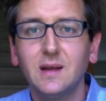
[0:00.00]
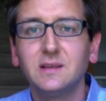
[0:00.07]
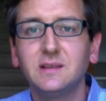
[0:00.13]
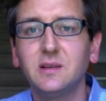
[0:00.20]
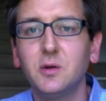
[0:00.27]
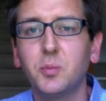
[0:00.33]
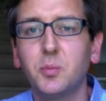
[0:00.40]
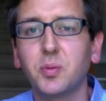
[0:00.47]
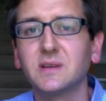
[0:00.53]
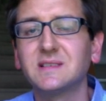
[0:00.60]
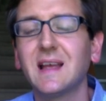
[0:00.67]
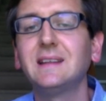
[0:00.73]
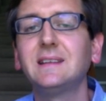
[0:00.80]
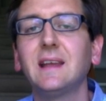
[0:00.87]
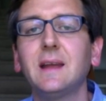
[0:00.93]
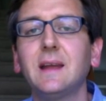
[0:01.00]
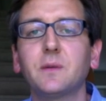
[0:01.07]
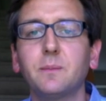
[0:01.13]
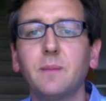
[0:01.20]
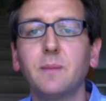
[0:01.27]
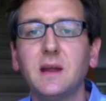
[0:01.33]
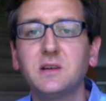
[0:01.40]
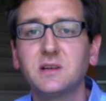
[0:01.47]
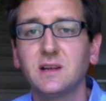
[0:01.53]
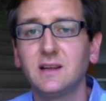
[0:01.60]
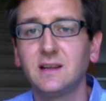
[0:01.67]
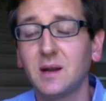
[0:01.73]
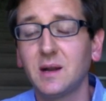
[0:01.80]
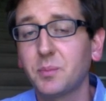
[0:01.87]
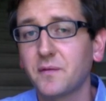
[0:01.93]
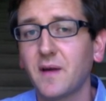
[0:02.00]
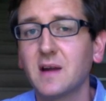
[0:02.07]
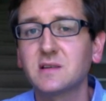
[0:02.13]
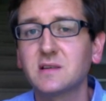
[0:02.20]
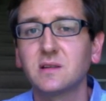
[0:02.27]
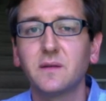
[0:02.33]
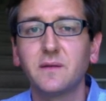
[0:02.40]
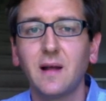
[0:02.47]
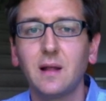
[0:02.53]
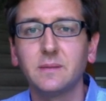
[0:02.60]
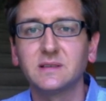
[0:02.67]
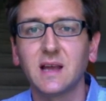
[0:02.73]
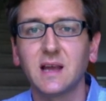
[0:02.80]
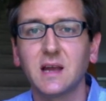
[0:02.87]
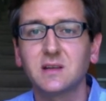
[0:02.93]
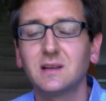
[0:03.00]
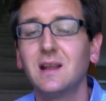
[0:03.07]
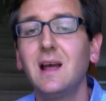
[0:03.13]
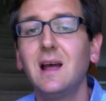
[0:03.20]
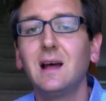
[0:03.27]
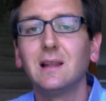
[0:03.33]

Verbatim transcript: to present information in a professional development session